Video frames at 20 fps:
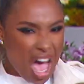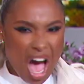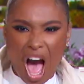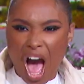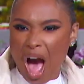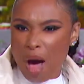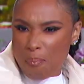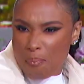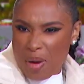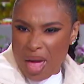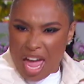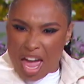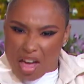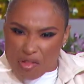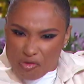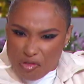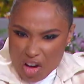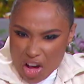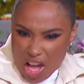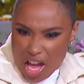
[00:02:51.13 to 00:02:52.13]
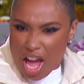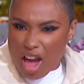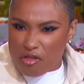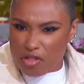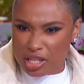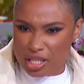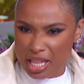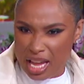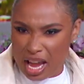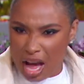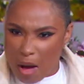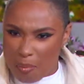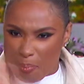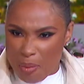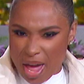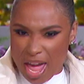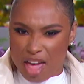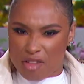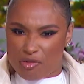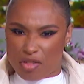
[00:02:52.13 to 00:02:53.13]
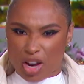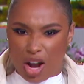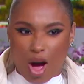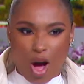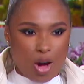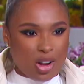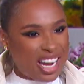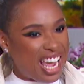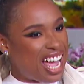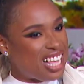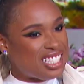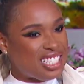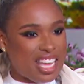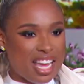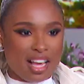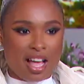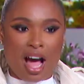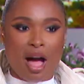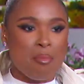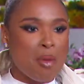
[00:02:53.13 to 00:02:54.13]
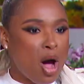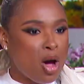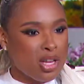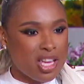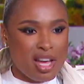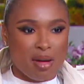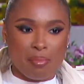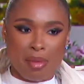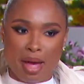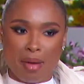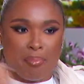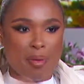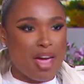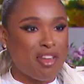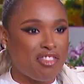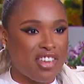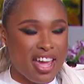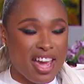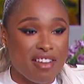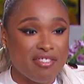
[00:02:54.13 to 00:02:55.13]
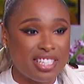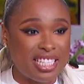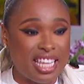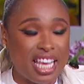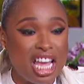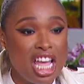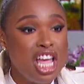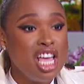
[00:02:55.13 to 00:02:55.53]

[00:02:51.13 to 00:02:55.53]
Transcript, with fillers: I'm paying for everything. I'm paying for the whole day. I said, come on, young man, pay for everything.